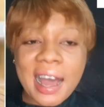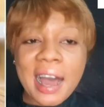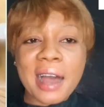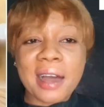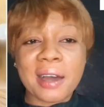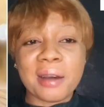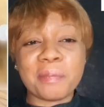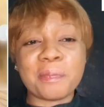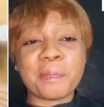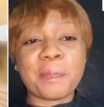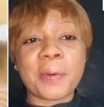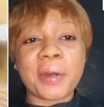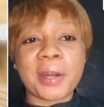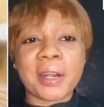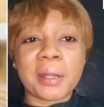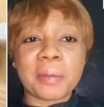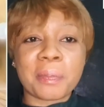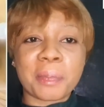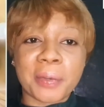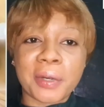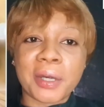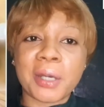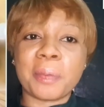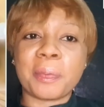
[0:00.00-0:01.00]
I'm
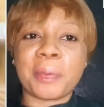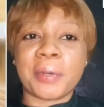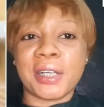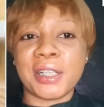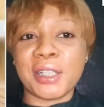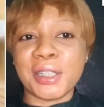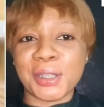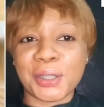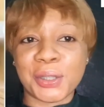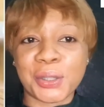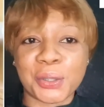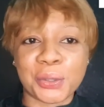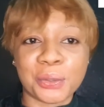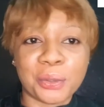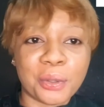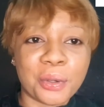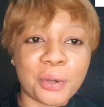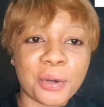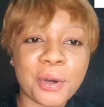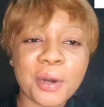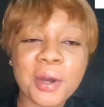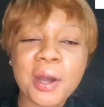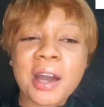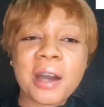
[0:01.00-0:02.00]
pretty sure
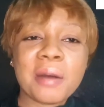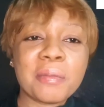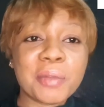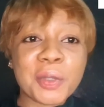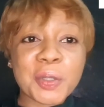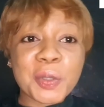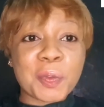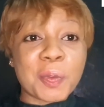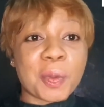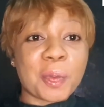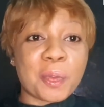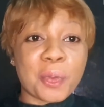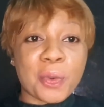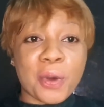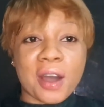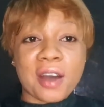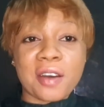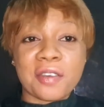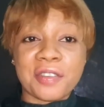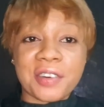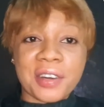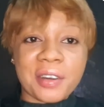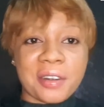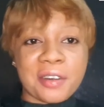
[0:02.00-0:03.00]
most people
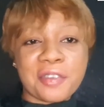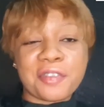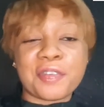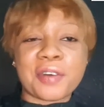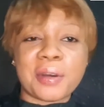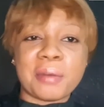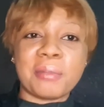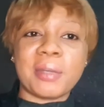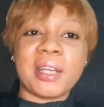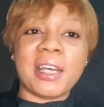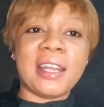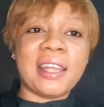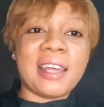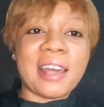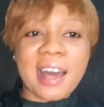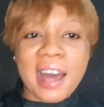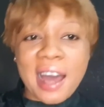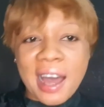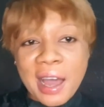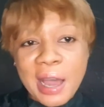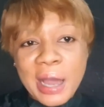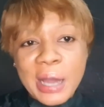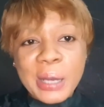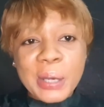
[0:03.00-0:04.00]
are very familiar
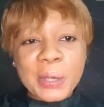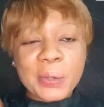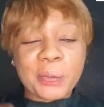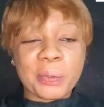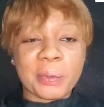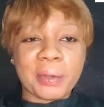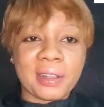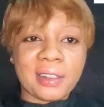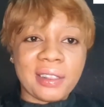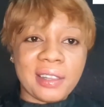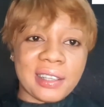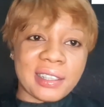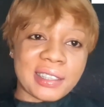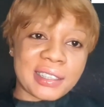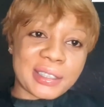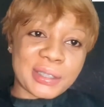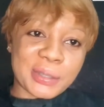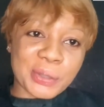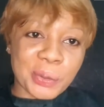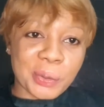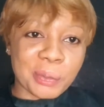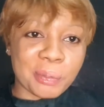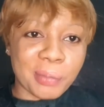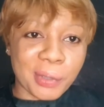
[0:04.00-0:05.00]
with this
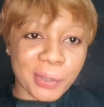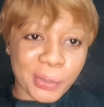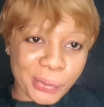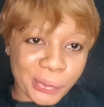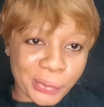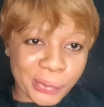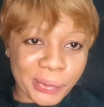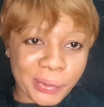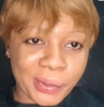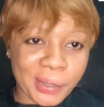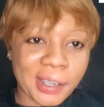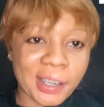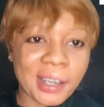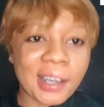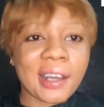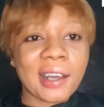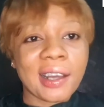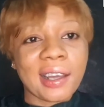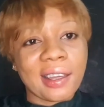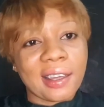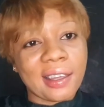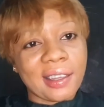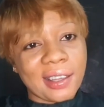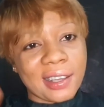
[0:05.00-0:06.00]
sunblock.
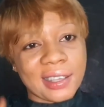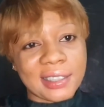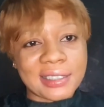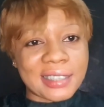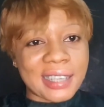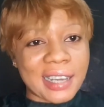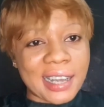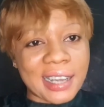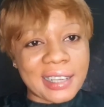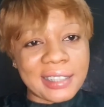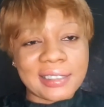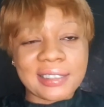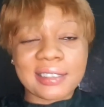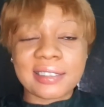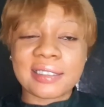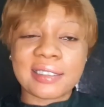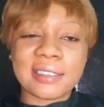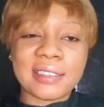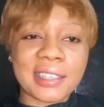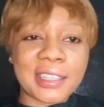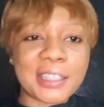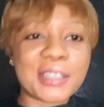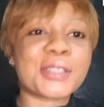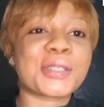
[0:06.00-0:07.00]
Yes, guys,
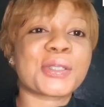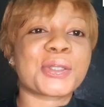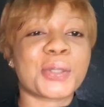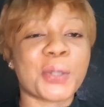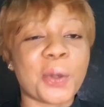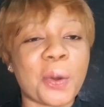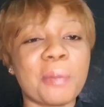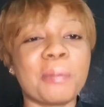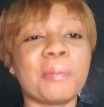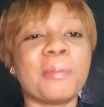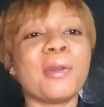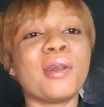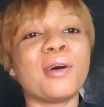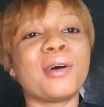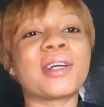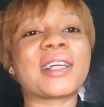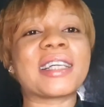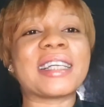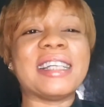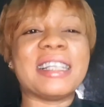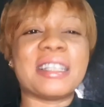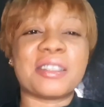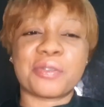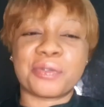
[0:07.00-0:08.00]
this sunblock
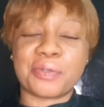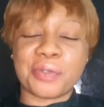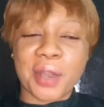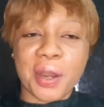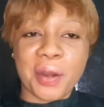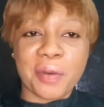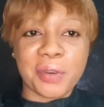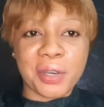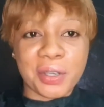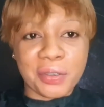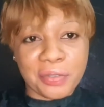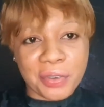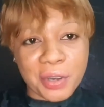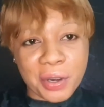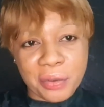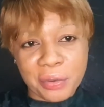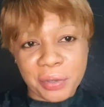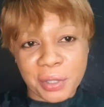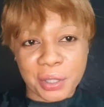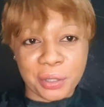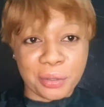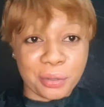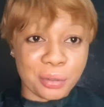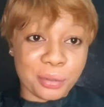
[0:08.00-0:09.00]
is very,
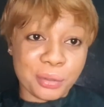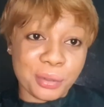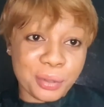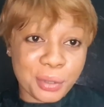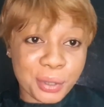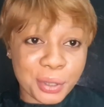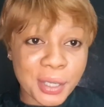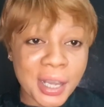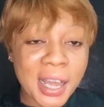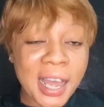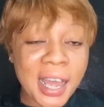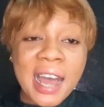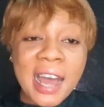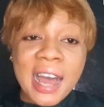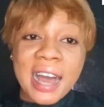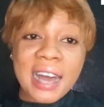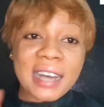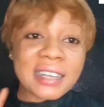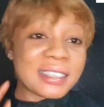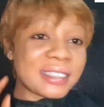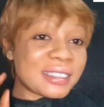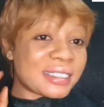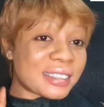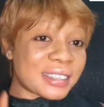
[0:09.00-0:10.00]
very good,
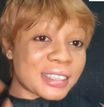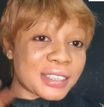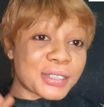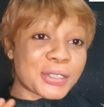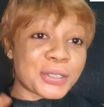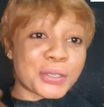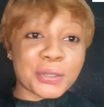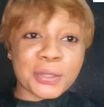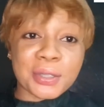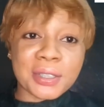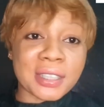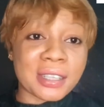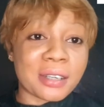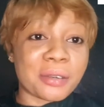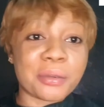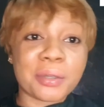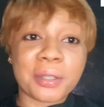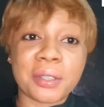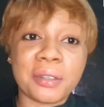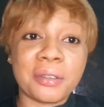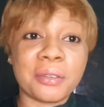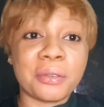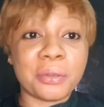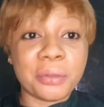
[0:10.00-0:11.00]
and it is just
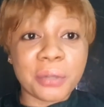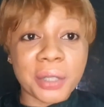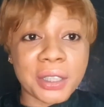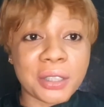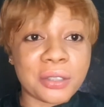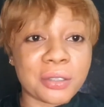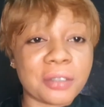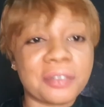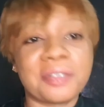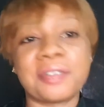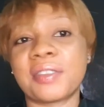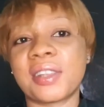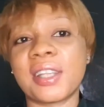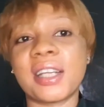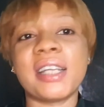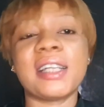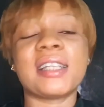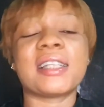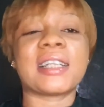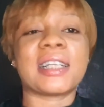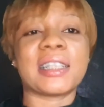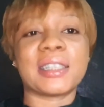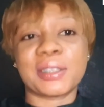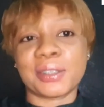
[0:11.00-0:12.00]
around the range of
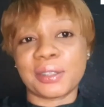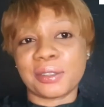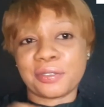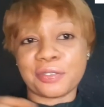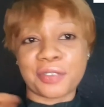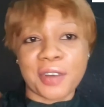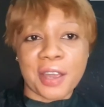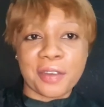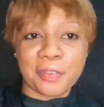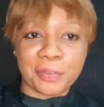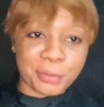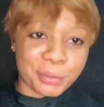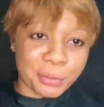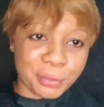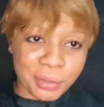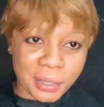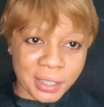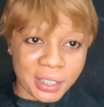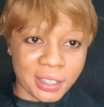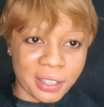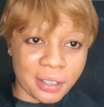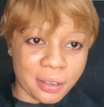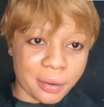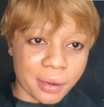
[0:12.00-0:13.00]

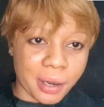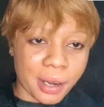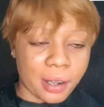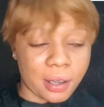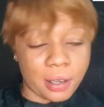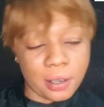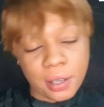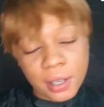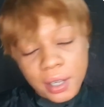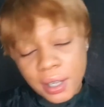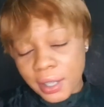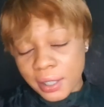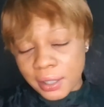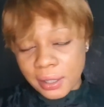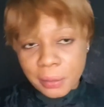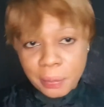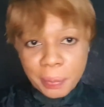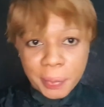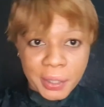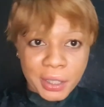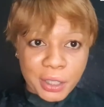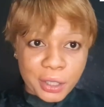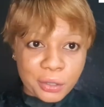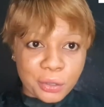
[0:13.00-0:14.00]
3,500 naira,
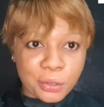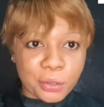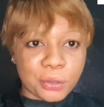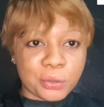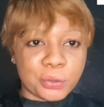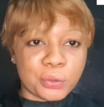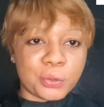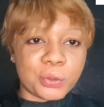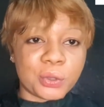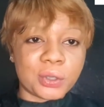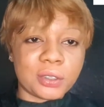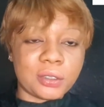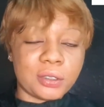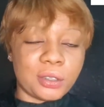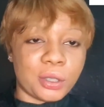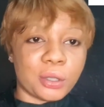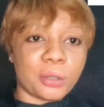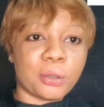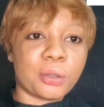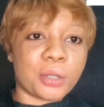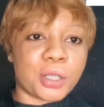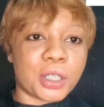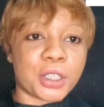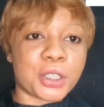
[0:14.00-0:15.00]
depending on your
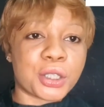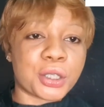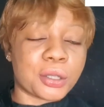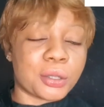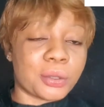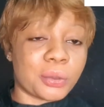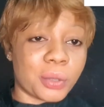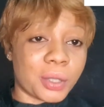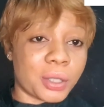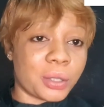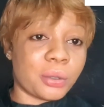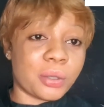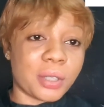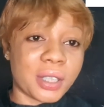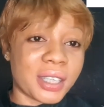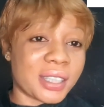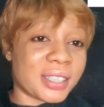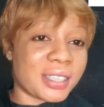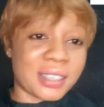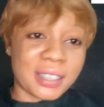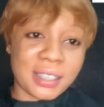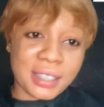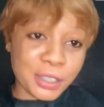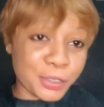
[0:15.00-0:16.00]
location where you're
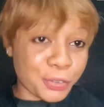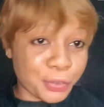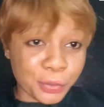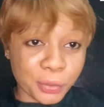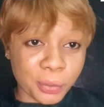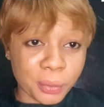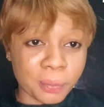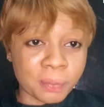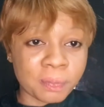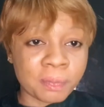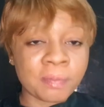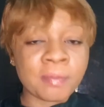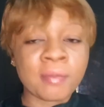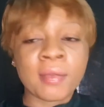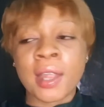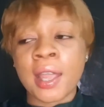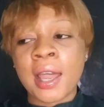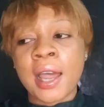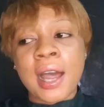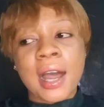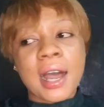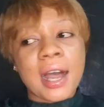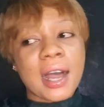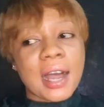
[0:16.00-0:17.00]
getting it from.
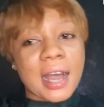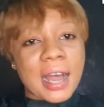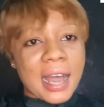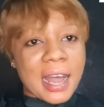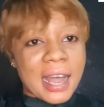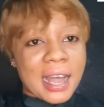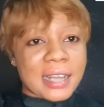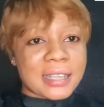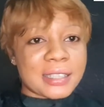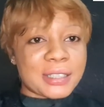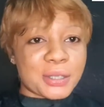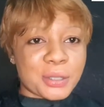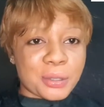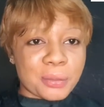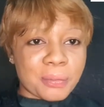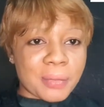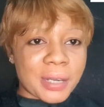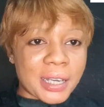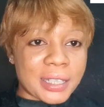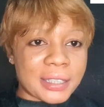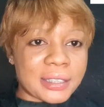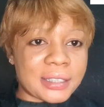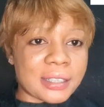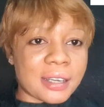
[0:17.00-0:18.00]
As you
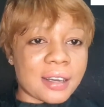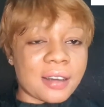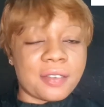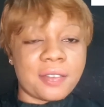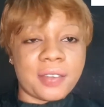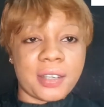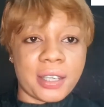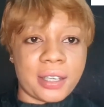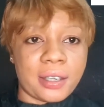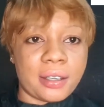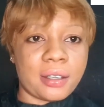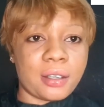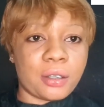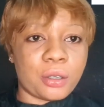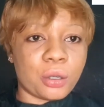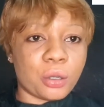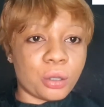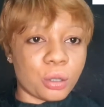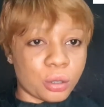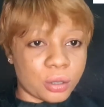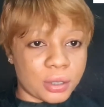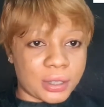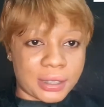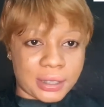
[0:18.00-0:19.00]
might have heard
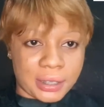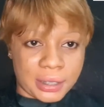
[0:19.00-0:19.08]
or